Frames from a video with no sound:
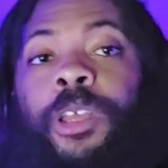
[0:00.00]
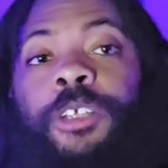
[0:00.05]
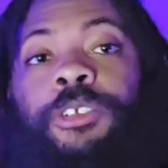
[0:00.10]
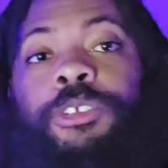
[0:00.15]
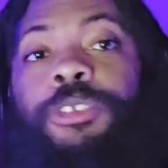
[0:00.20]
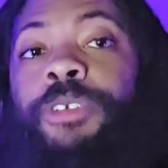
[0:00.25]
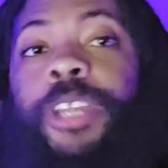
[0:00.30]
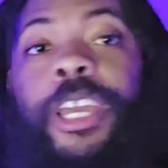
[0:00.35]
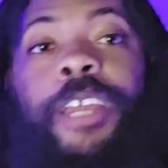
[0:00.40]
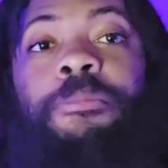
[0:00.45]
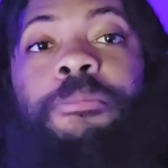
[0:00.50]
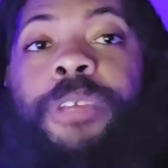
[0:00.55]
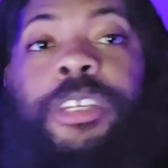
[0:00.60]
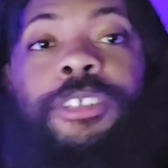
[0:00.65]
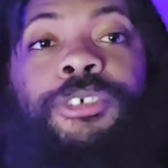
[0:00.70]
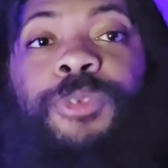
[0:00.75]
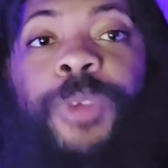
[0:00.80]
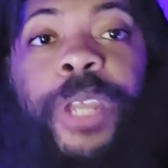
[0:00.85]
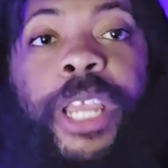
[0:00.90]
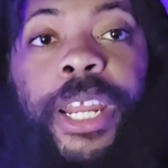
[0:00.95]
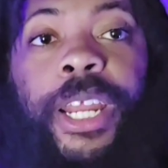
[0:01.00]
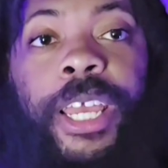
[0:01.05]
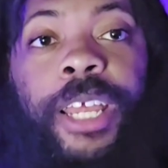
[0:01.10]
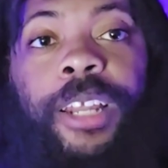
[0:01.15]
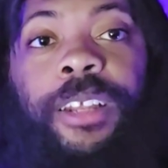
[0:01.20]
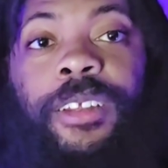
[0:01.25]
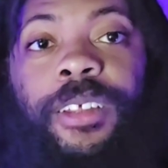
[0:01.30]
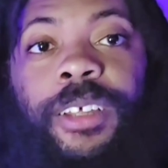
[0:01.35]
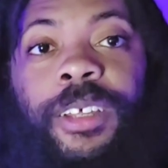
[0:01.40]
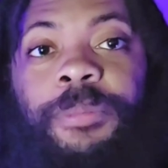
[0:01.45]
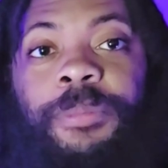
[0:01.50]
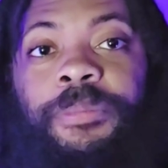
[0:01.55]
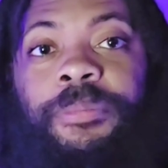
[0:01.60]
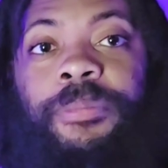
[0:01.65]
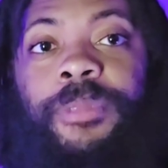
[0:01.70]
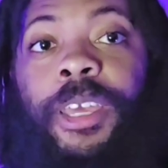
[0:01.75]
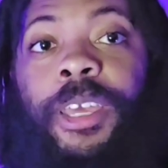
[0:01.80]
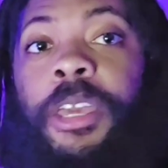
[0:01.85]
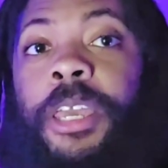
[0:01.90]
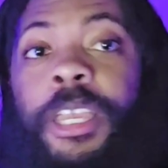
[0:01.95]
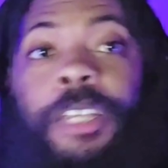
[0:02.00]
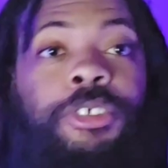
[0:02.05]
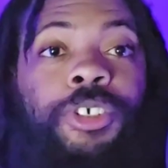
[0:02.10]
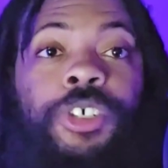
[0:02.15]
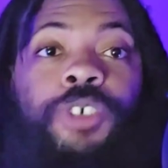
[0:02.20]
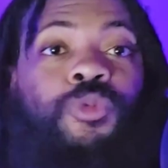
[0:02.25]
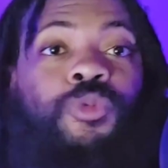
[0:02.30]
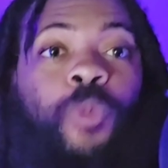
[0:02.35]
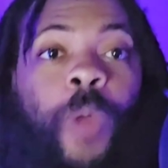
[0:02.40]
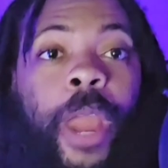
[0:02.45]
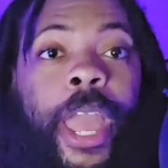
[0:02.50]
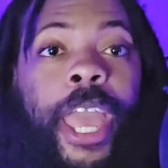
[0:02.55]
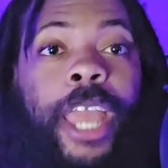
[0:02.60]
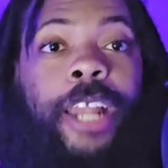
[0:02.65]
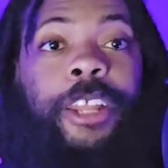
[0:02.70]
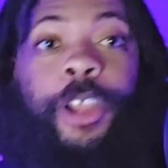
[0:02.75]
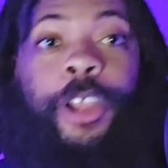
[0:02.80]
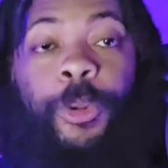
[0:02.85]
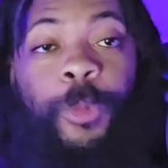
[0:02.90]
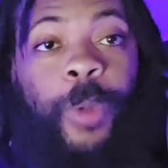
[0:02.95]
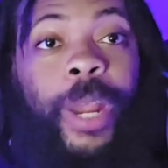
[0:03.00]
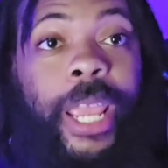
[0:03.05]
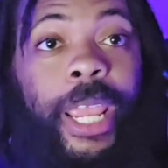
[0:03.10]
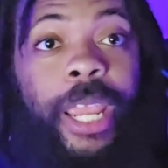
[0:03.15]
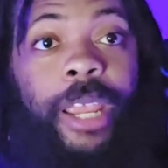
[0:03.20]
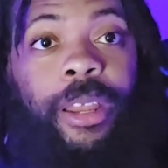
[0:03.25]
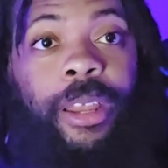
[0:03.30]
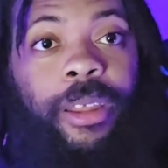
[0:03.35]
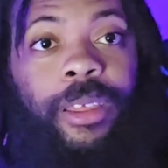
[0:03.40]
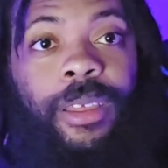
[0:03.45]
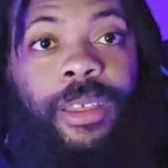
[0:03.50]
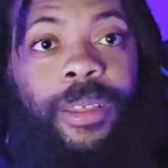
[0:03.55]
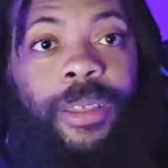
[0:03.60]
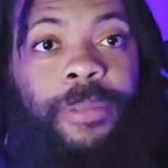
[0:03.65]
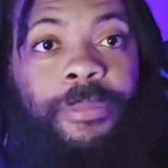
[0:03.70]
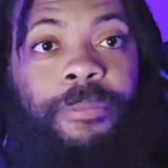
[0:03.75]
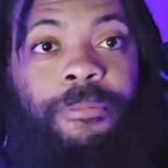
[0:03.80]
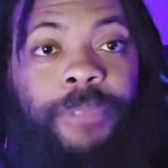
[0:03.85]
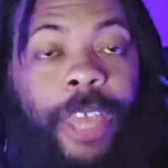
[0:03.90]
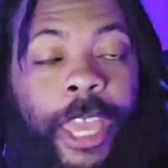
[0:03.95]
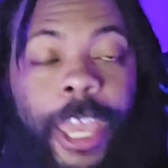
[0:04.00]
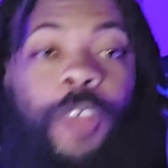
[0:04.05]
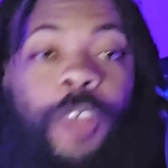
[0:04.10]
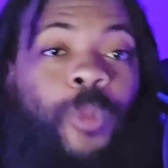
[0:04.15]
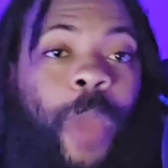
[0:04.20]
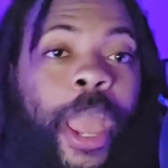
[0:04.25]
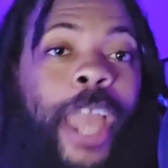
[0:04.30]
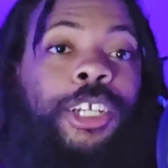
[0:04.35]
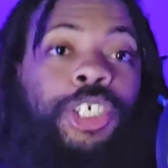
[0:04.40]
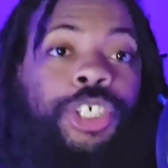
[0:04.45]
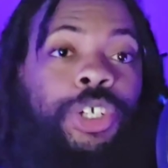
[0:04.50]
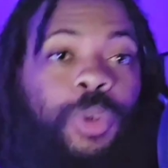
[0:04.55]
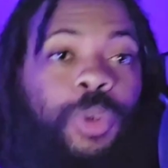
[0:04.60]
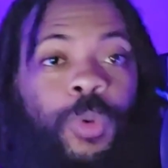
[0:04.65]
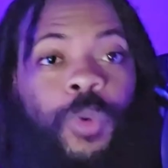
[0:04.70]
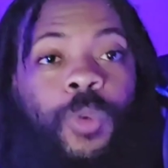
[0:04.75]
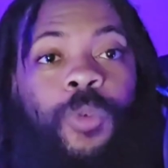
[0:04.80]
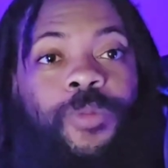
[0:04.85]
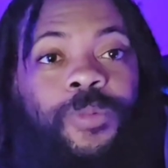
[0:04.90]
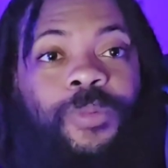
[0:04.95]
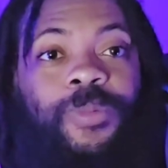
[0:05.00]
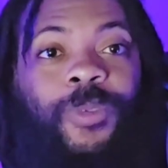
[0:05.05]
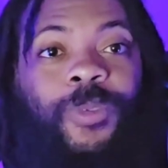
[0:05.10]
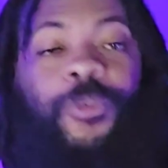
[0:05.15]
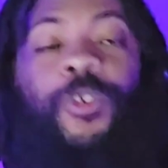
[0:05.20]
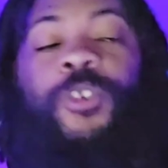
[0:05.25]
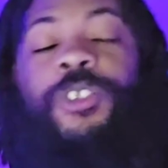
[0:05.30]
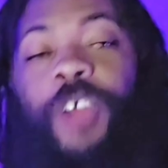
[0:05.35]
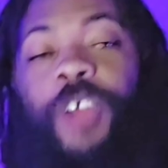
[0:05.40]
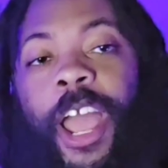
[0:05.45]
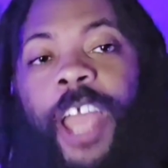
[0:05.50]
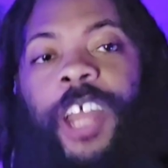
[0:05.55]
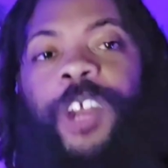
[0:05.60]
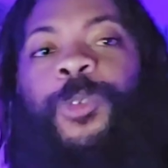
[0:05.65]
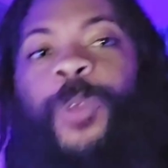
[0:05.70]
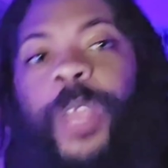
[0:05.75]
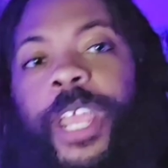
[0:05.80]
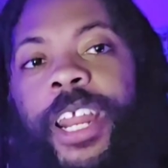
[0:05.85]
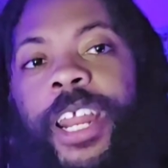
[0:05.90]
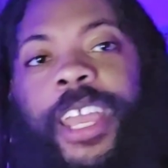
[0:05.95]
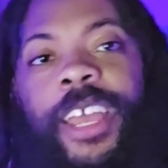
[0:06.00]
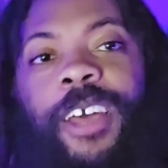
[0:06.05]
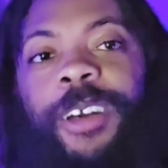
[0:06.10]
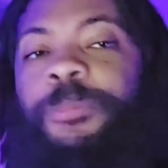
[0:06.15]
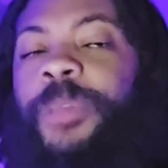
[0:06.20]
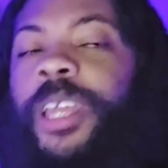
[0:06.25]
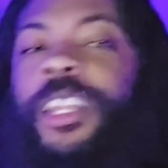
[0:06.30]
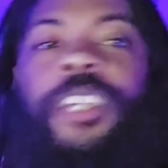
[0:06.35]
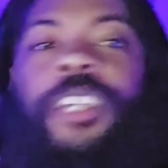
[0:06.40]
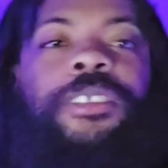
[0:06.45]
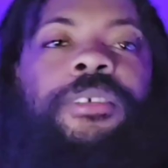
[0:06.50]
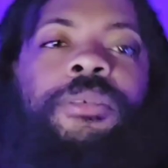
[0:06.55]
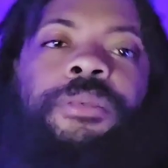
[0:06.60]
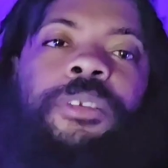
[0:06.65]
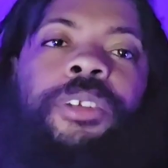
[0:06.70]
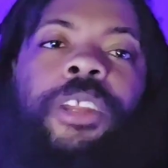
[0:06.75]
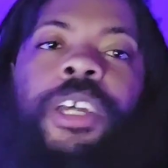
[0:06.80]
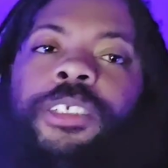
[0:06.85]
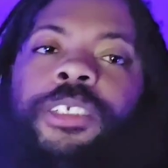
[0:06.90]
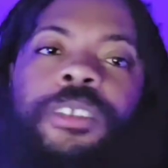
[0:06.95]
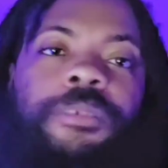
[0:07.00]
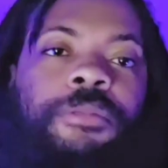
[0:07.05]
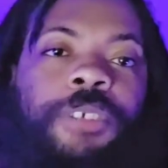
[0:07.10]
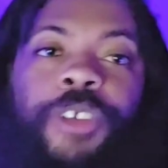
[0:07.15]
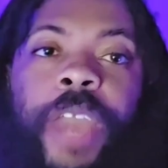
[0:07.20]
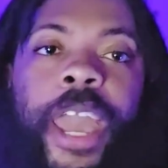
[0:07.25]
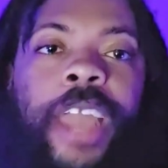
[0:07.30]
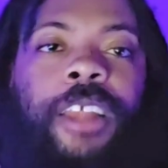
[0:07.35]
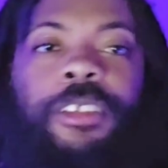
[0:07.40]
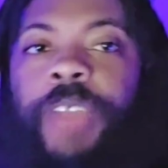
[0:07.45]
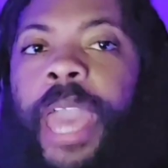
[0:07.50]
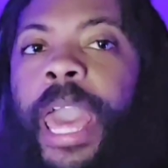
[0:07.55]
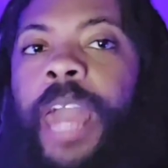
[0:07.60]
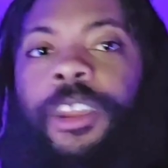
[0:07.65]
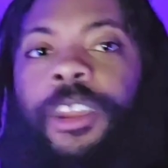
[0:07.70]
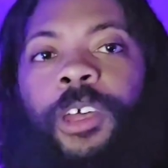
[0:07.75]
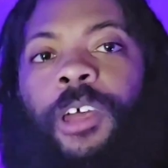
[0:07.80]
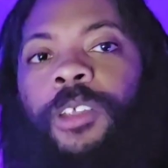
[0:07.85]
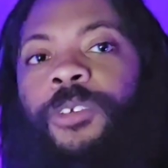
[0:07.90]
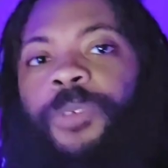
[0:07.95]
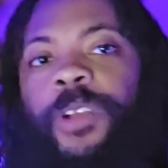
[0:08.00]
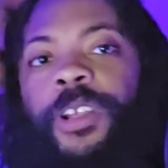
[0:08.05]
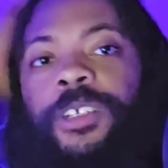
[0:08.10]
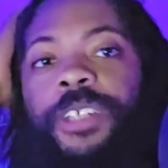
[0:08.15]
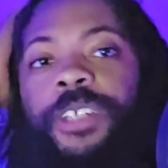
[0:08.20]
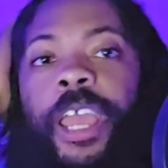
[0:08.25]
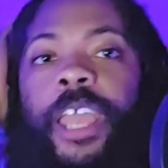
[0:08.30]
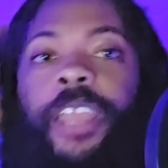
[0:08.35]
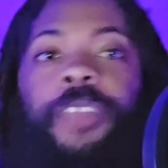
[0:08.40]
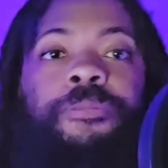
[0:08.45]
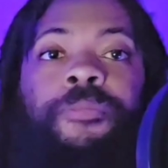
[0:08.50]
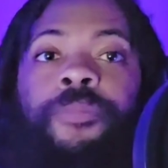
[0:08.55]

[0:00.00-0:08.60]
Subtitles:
You didn't misread it. He just read your read. He read you for trying to read him. Listen, you had it on the first take.